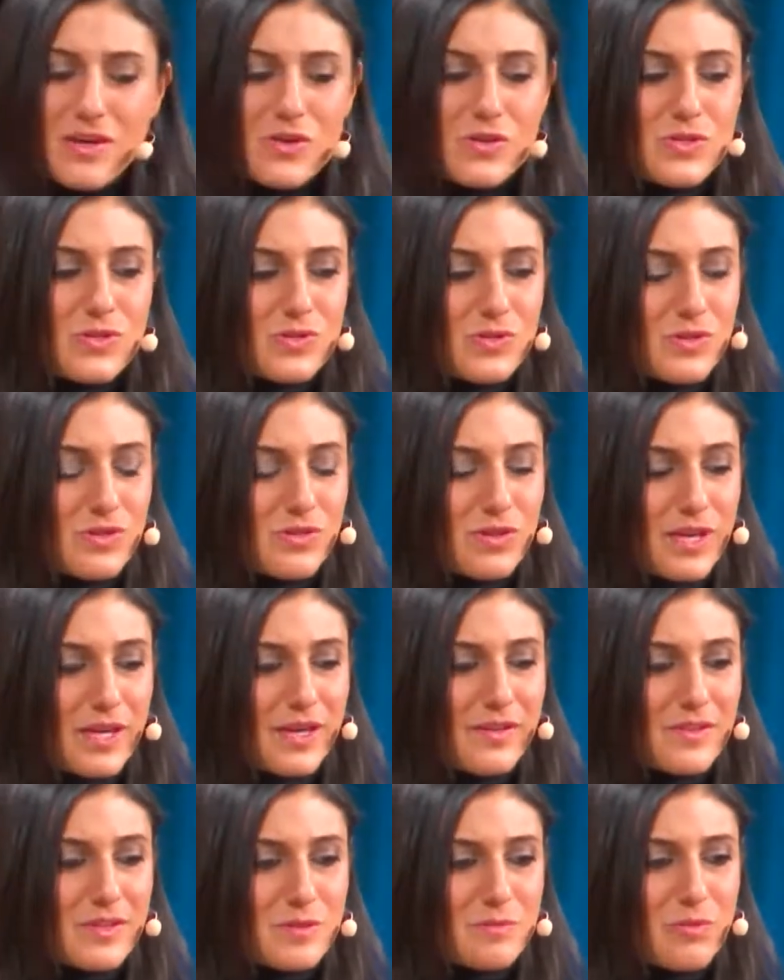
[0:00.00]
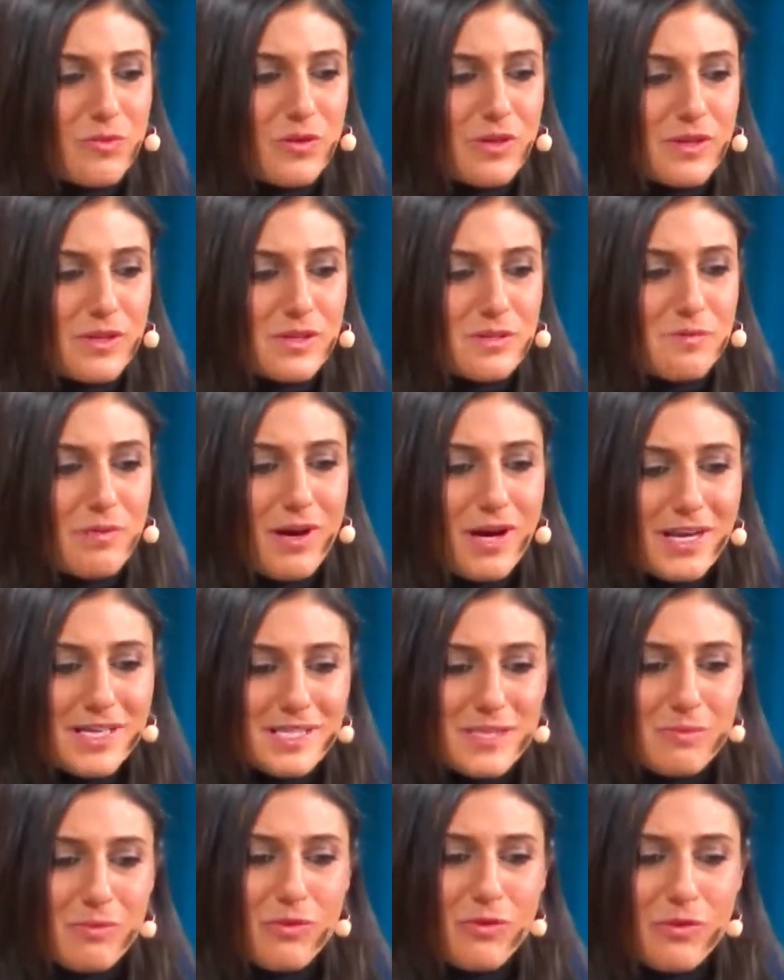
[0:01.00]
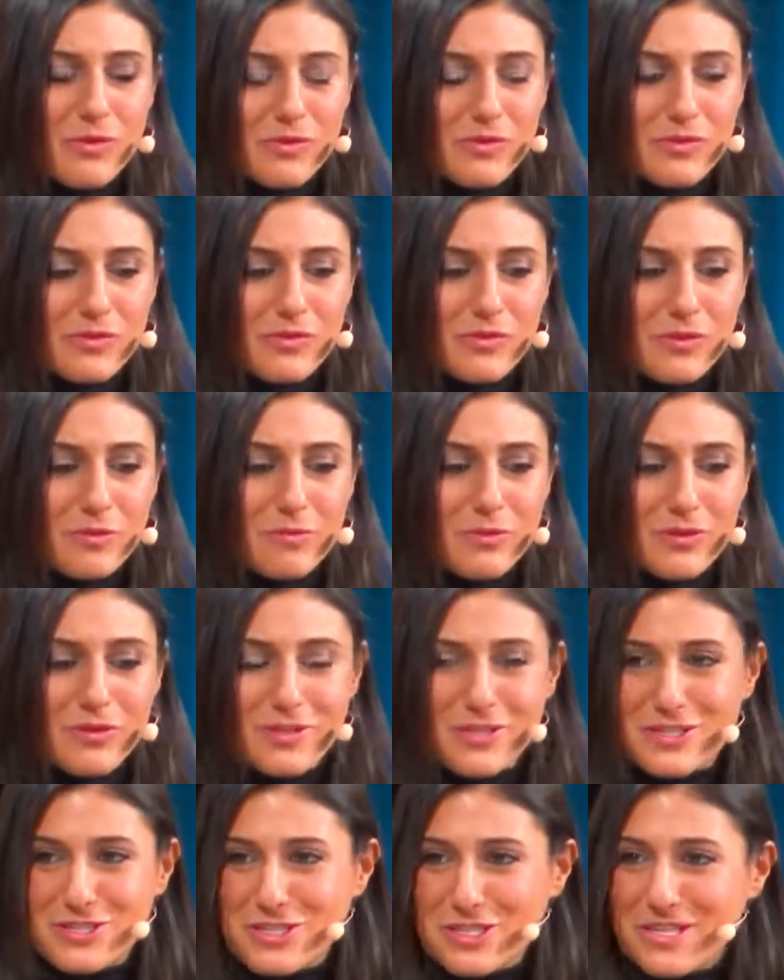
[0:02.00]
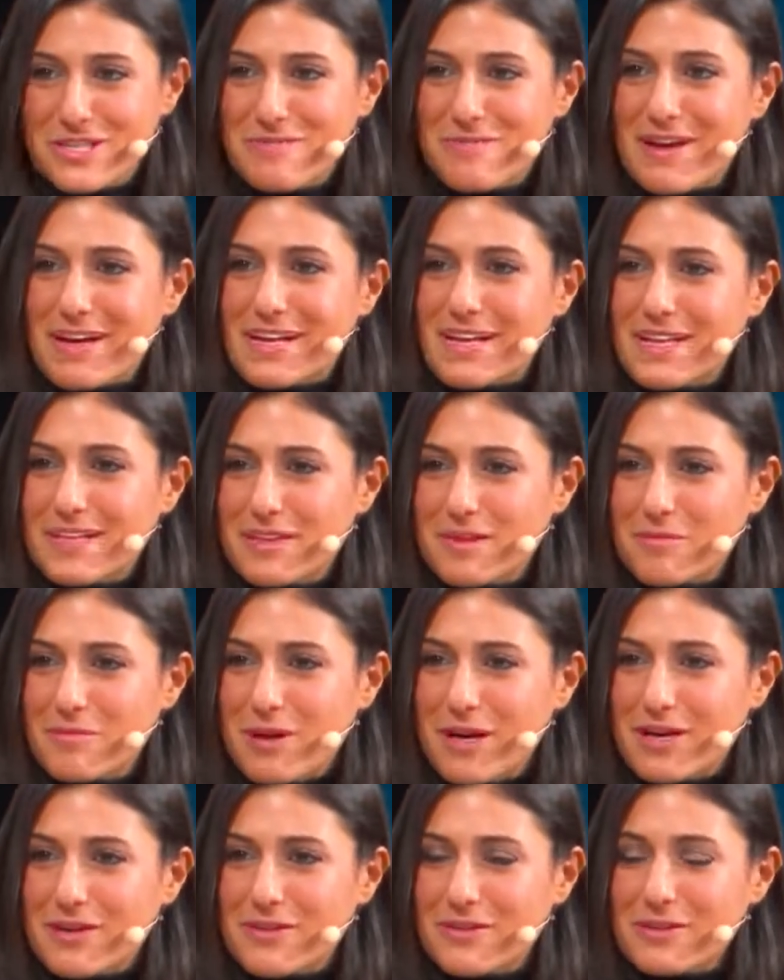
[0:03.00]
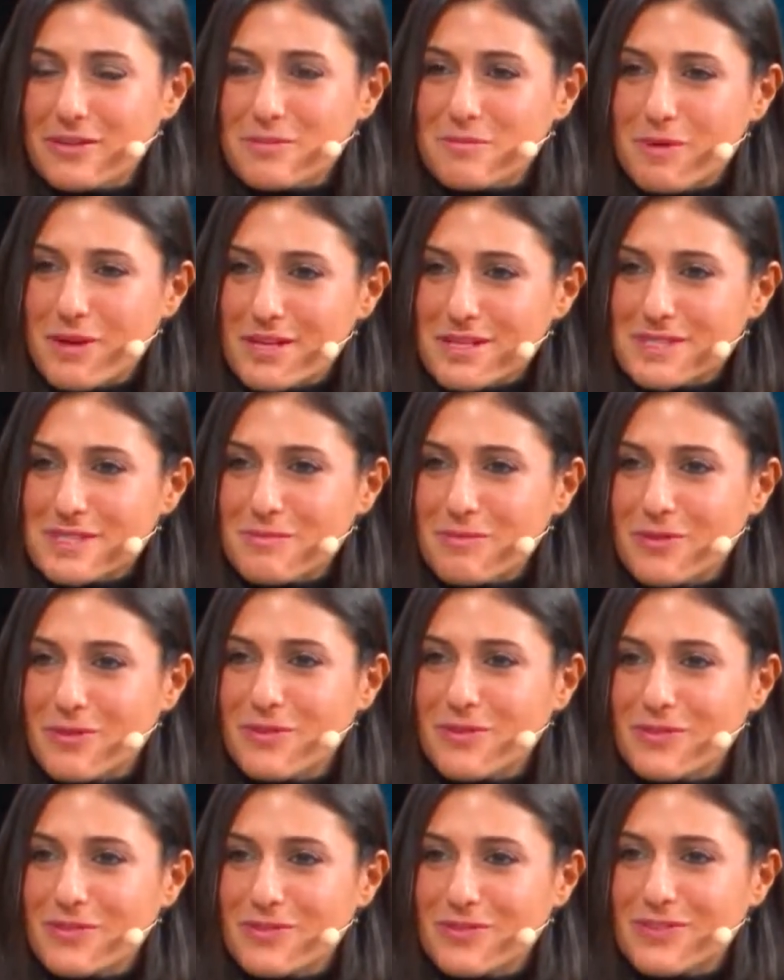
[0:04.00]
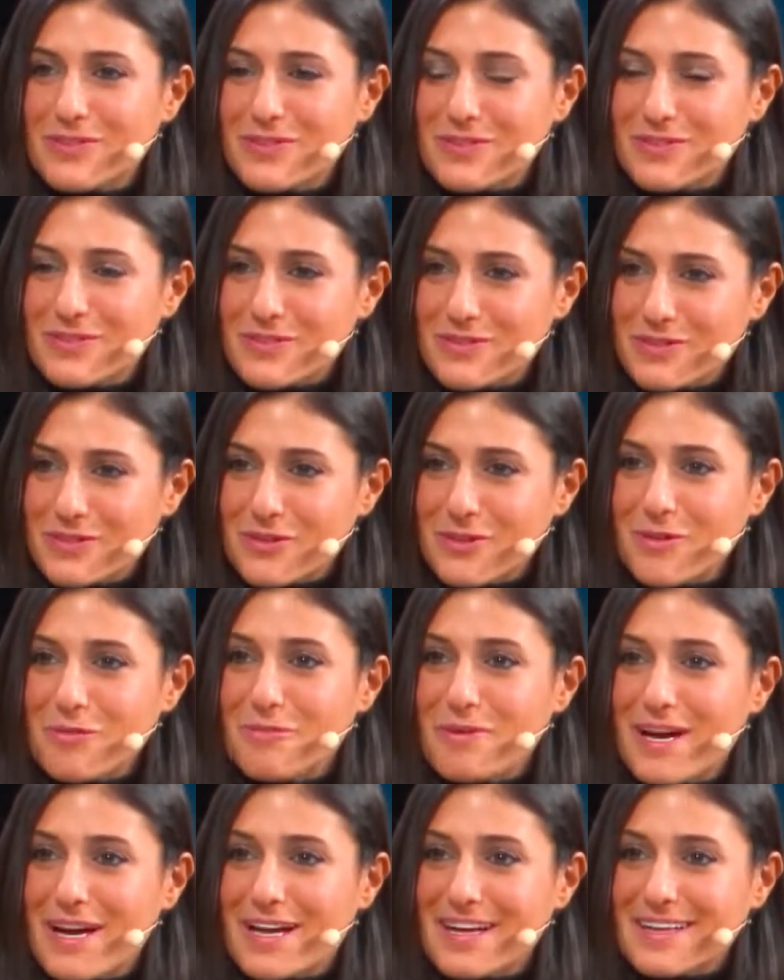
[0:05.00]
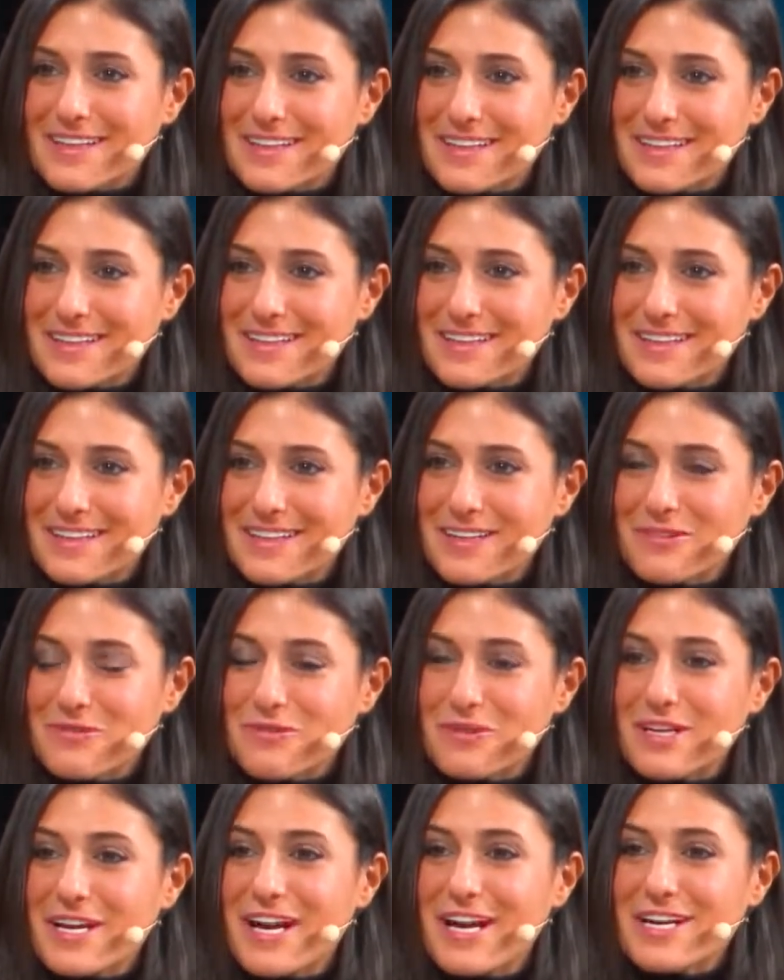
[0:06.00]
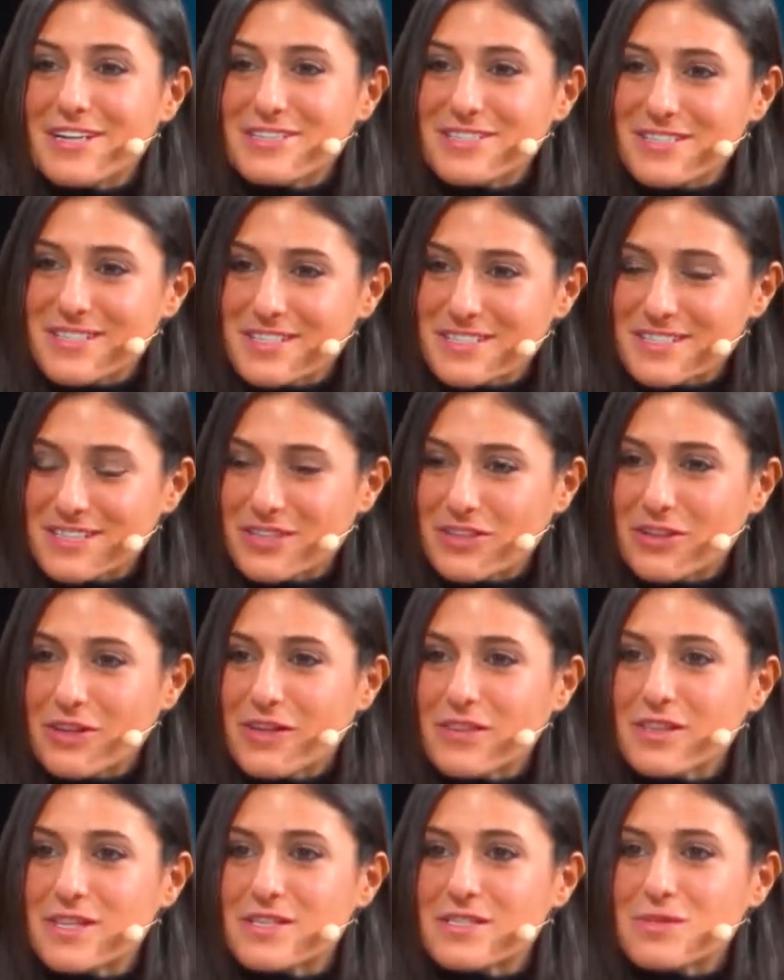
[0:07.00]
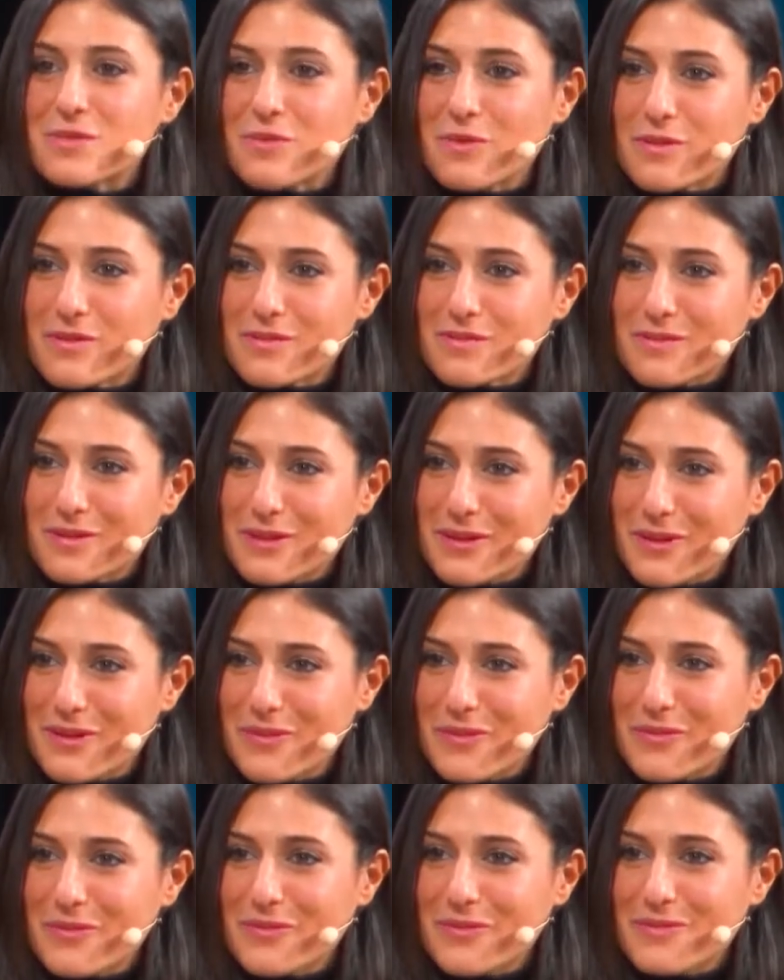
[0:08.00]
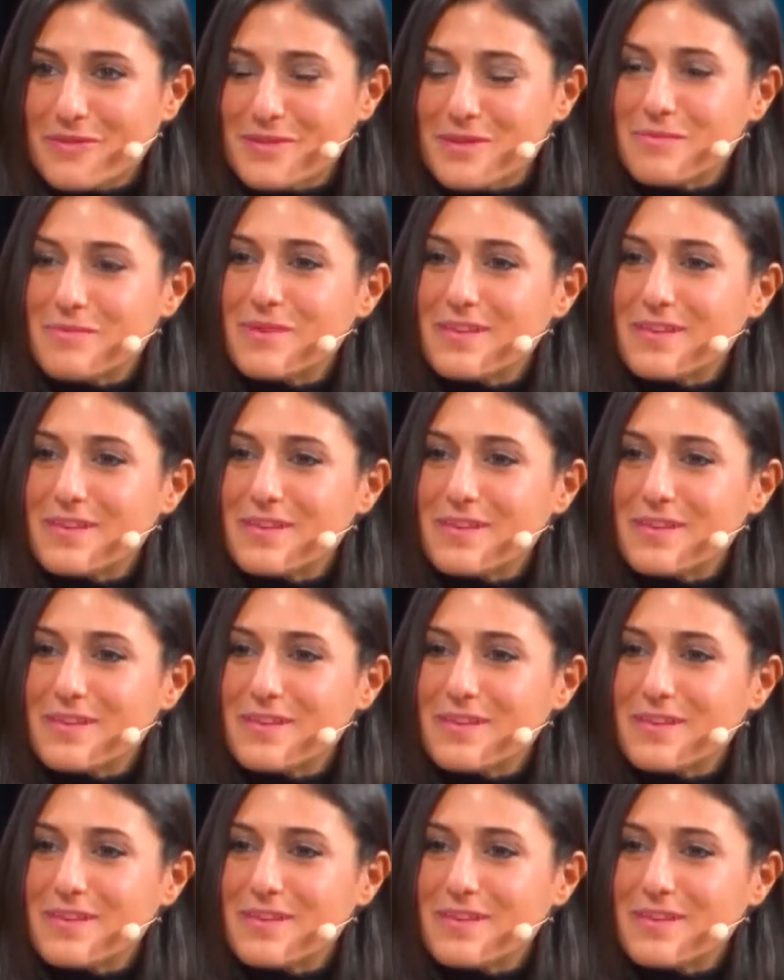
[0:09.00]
So do you think at this point it's possible to put the genie back in the bottle? It's possible to go back and rehash this and look at this with, some